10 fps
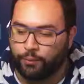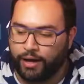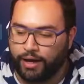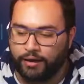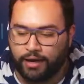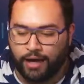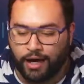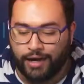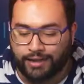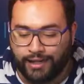away.
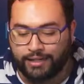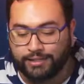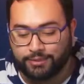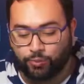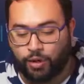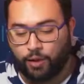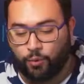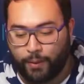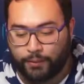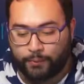And that is what
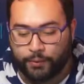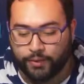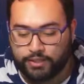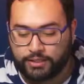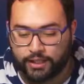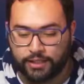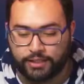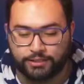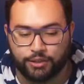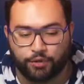web components
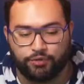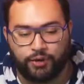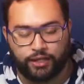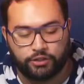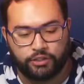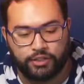is. So if you actually